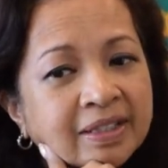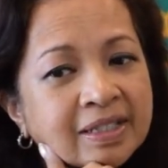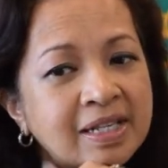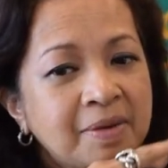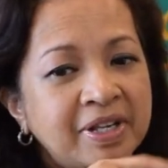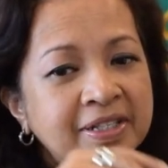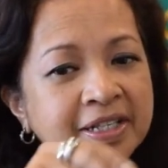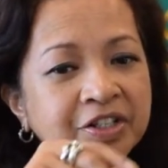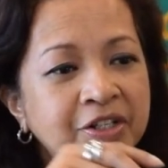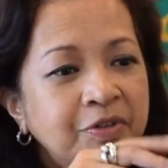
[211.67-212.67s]

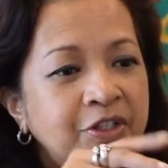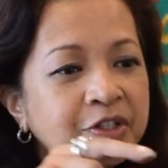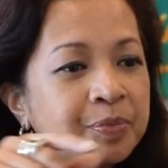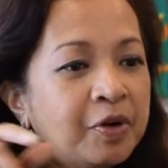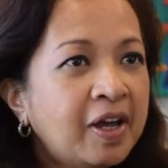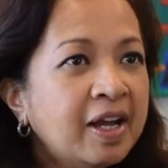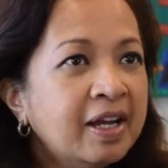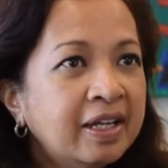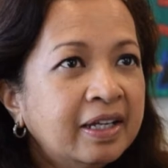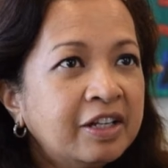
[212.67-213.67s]
Islamisation with a small
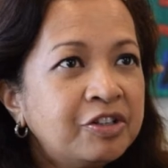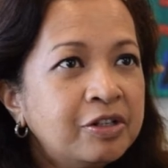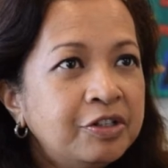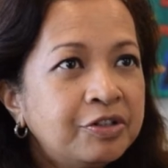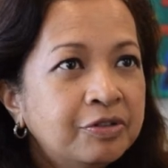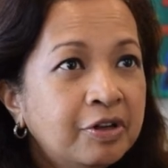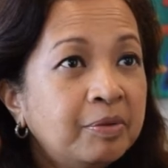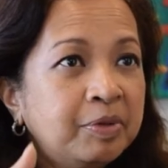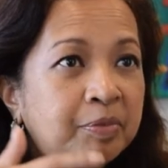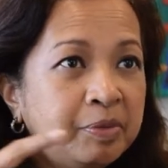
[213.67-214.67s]
I actually should
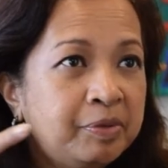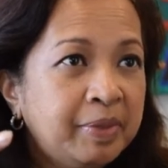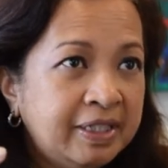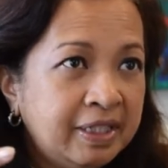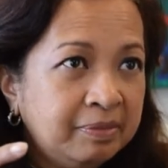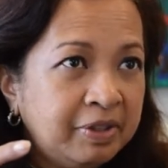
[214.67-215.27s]
not be problematic,